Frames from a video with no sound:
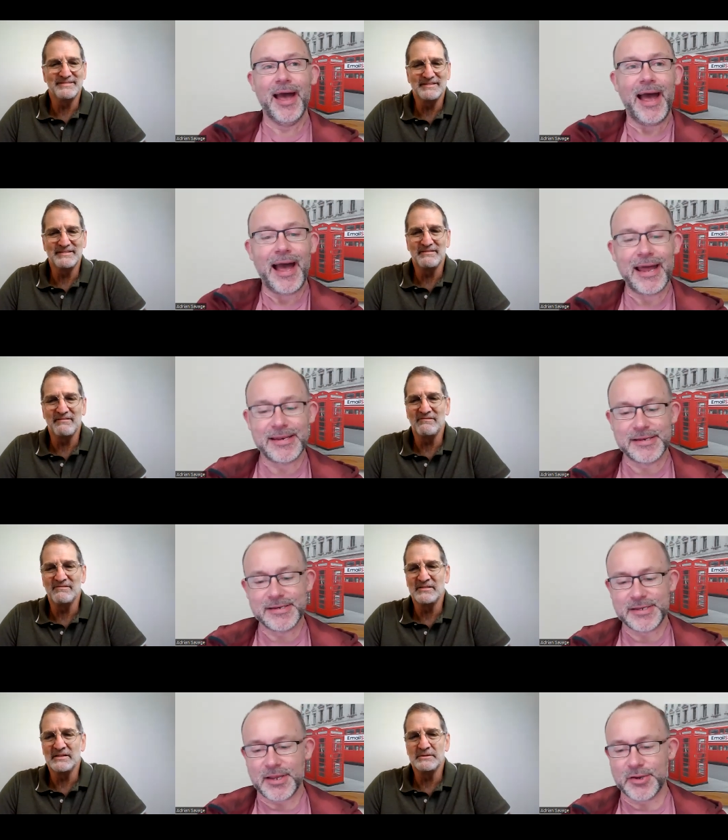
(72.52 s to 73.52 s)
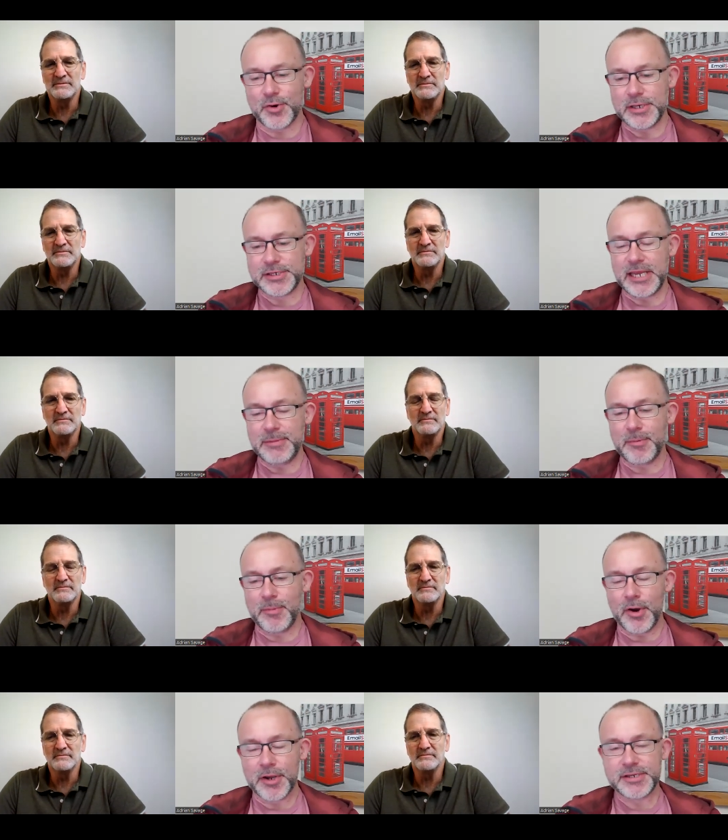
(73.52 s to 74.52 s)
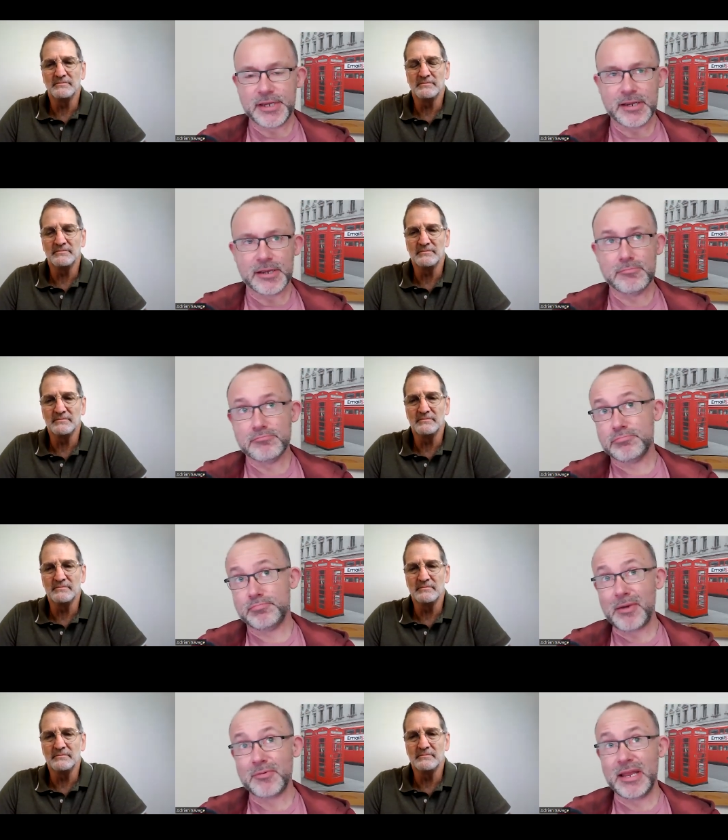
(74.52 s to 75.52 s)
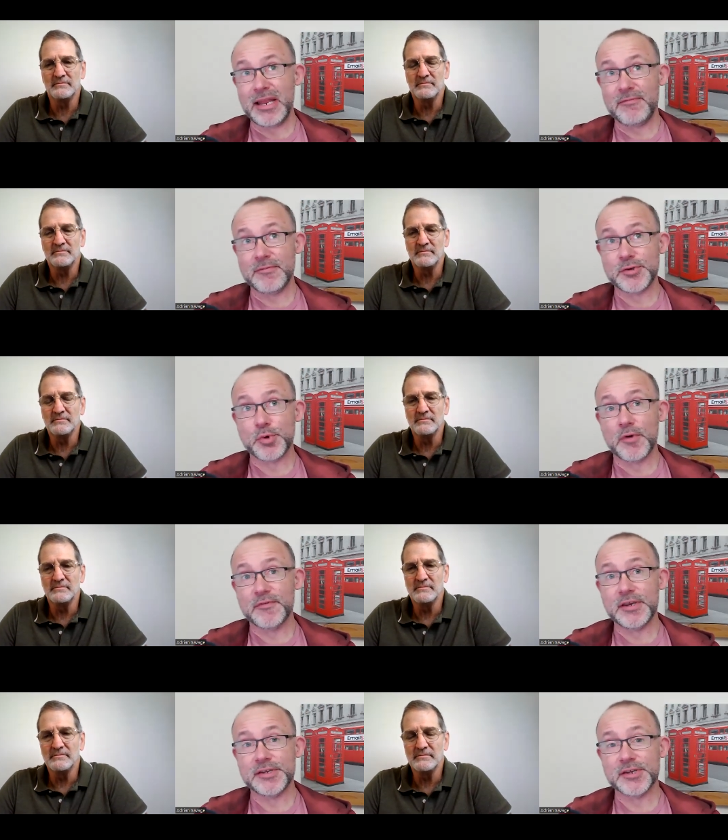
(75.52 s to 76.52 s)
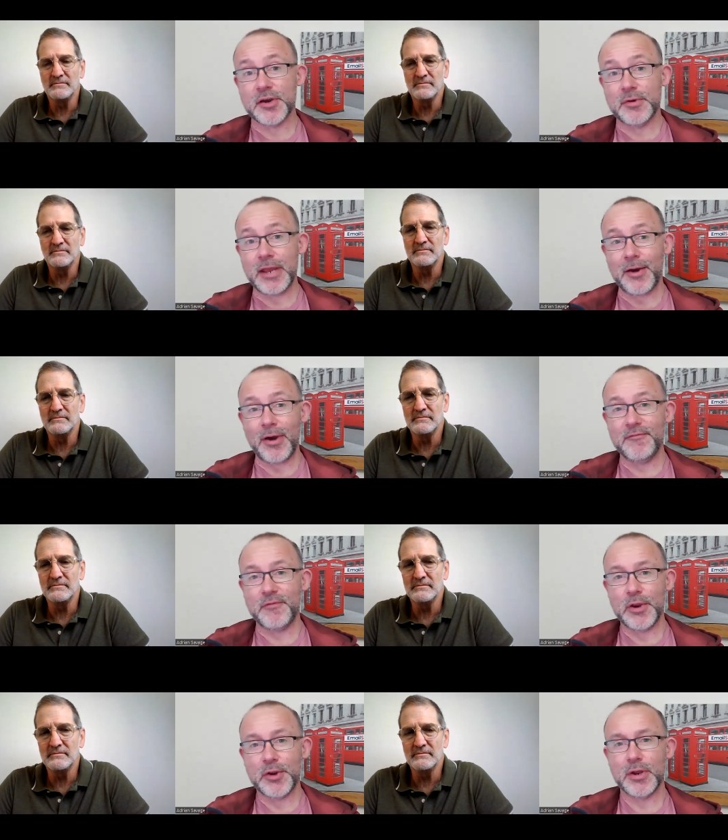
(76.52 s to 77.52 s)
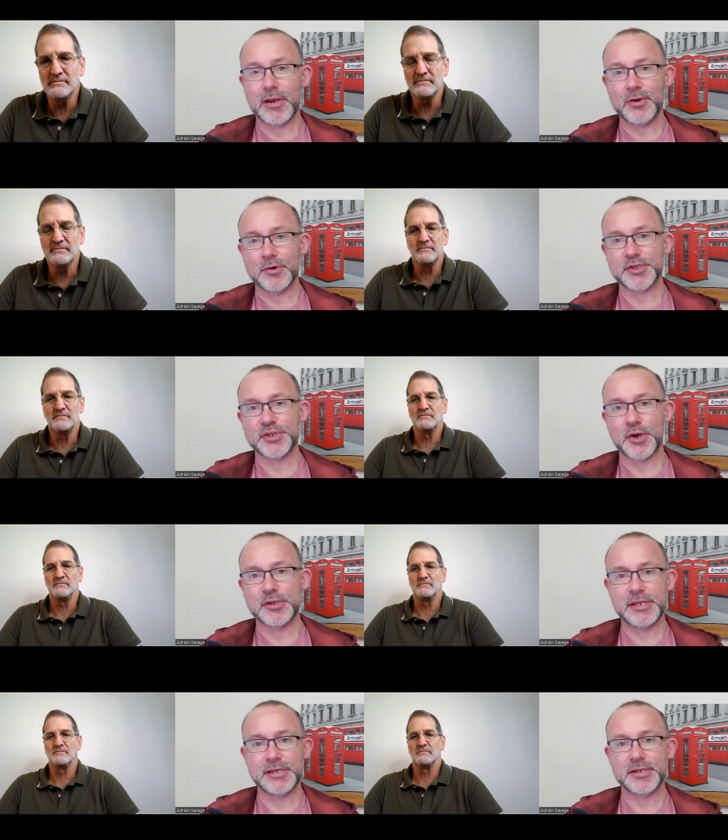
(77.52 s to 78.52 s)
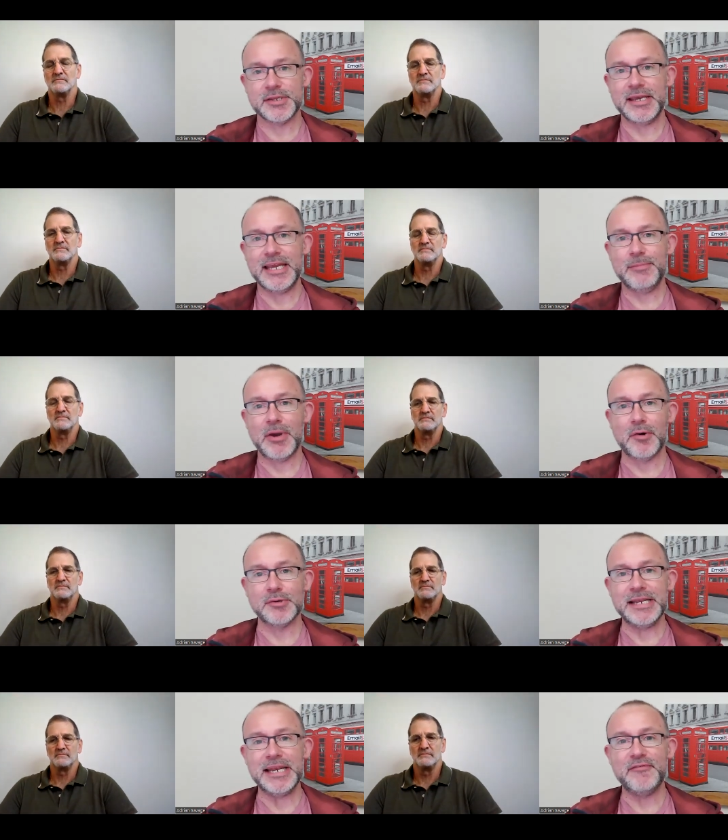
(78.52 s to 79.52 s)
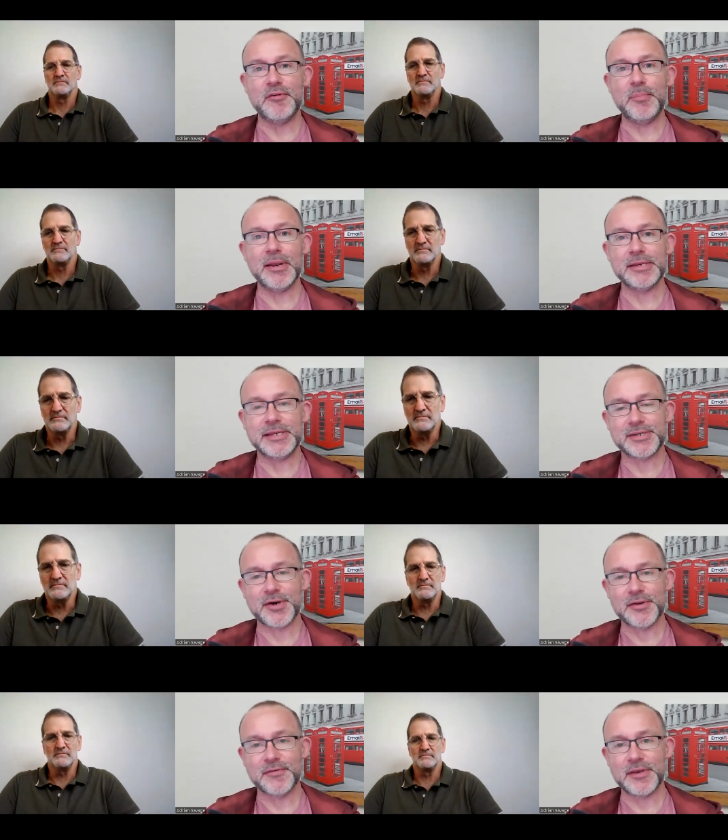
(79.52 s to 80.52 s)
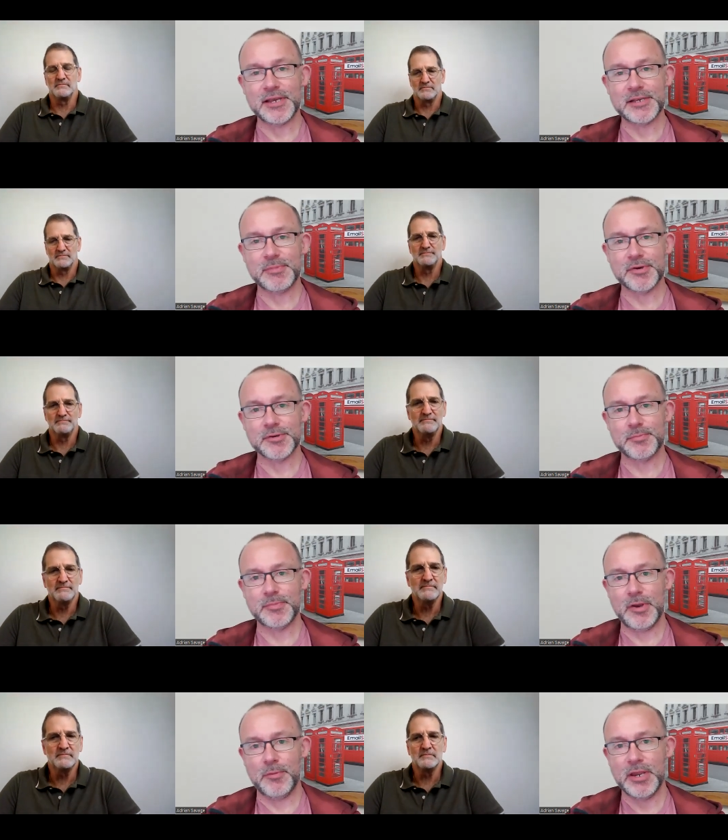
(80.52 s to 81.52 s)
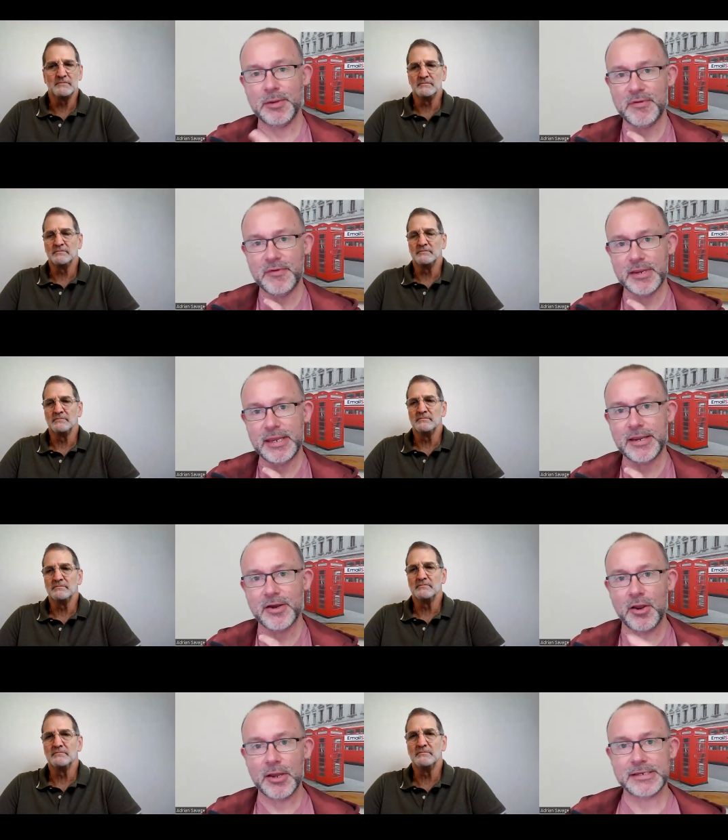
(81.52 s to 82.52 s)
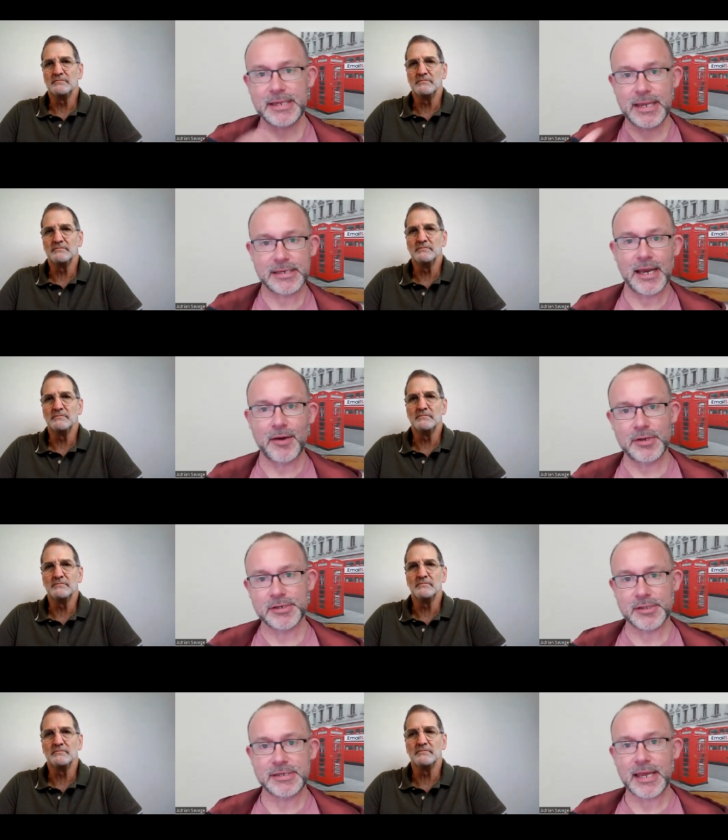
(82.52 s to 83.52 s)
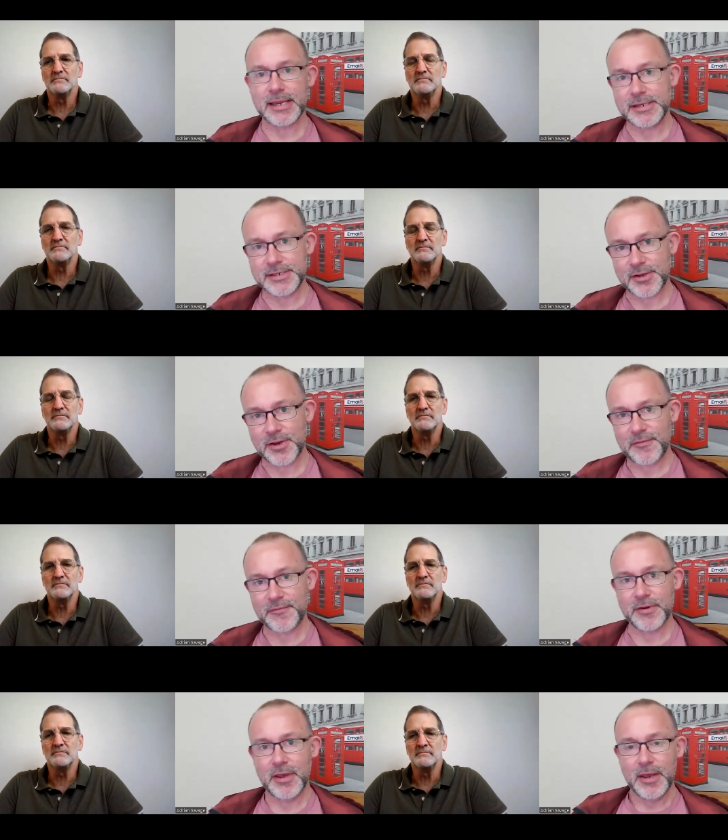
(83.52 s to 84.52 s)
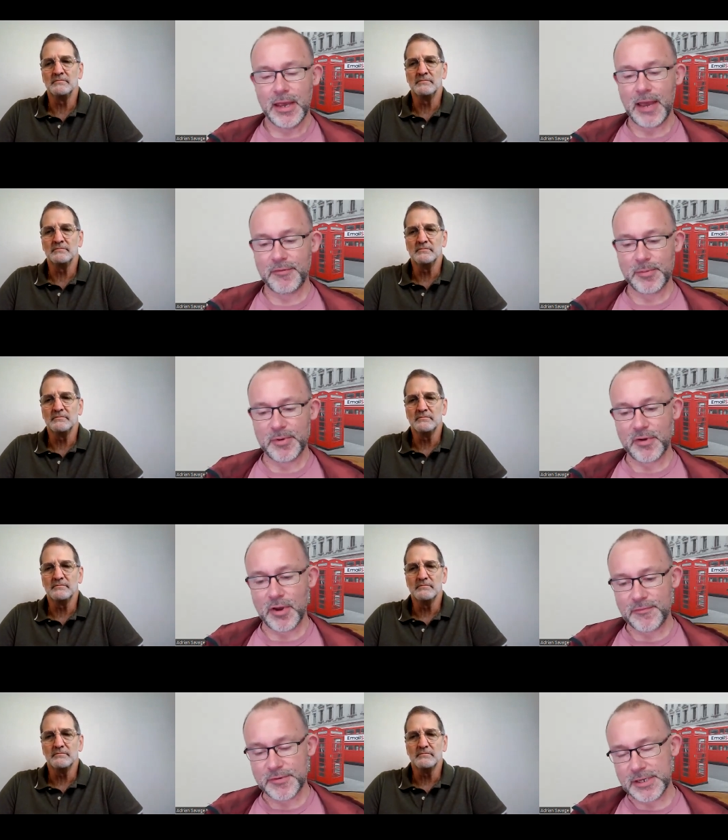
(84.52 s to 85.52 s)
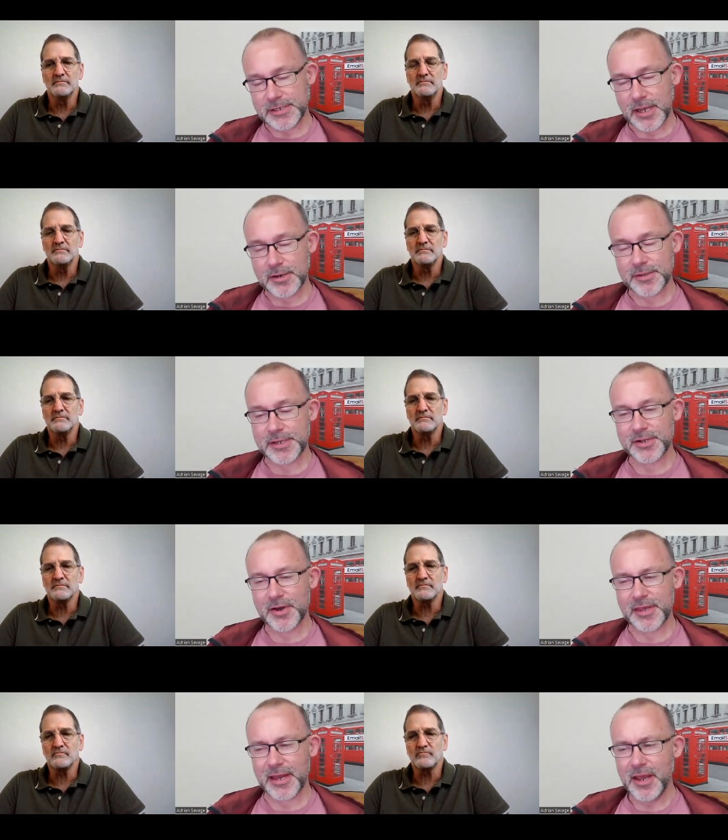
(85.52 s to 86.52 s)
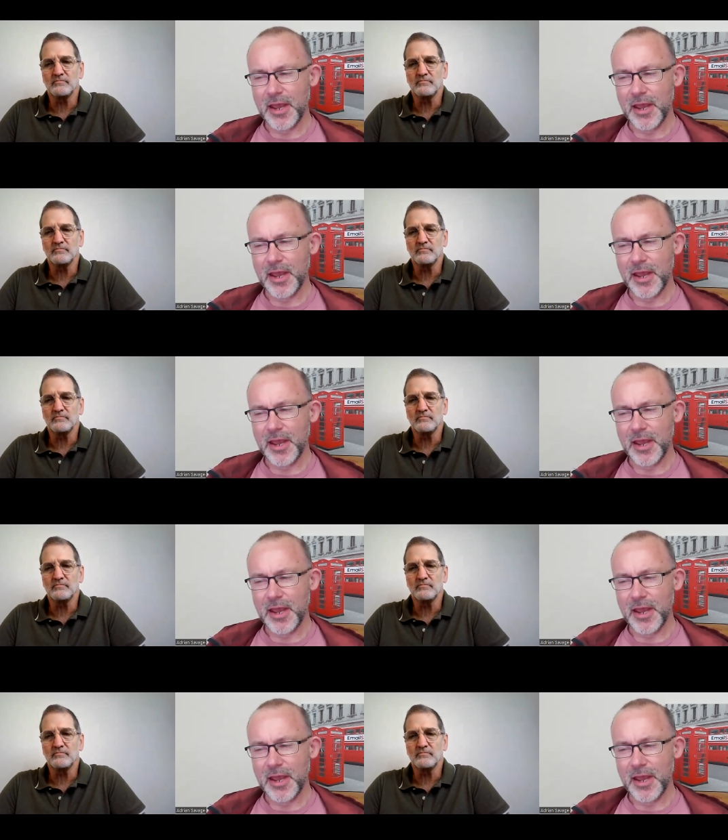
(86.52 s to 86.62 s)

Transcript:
Speaker 1: and got into email marketing about 11 12 years ago now and very quickly got sucked into the email deliverability side of things because you know being a bit of a geek i like digging down into the techie stuff and having a bit of an eye for detail and things like that